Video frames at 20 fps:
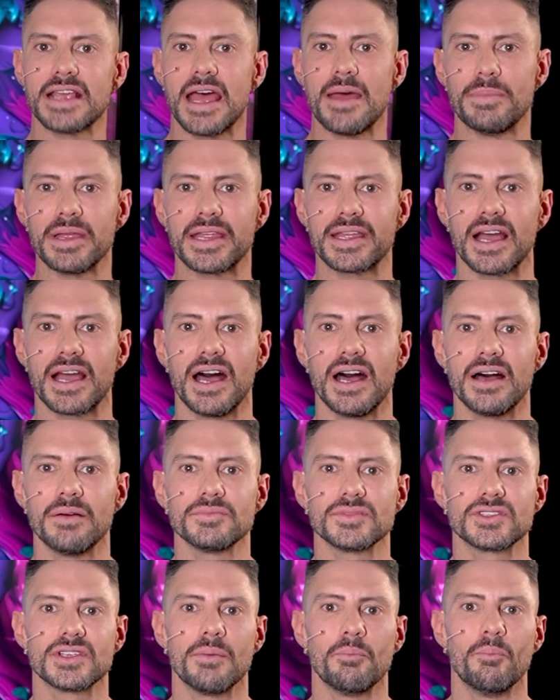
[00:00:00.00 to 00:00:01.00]
and
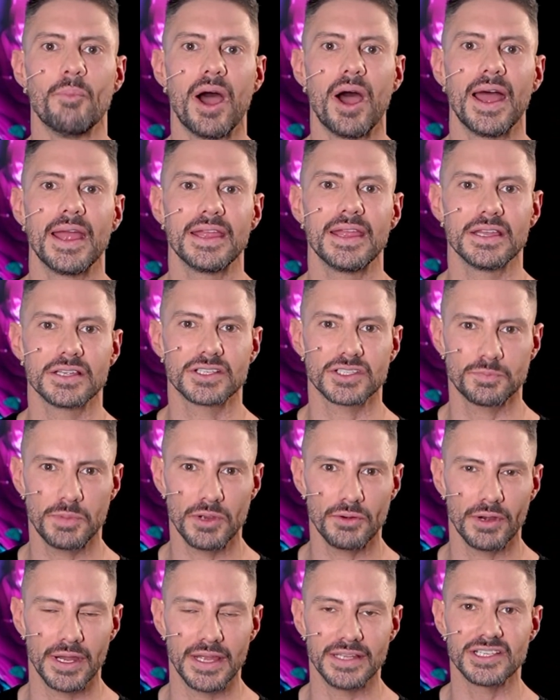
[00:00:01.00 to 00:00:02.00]
becomes my
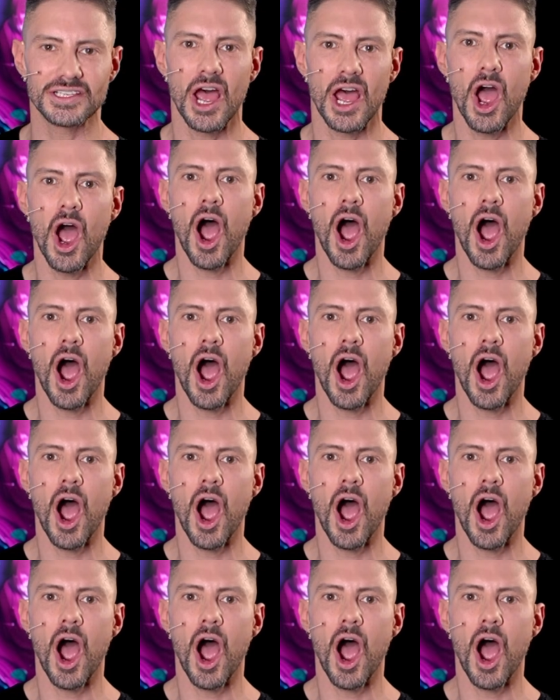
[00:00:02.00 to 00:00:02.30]
experience.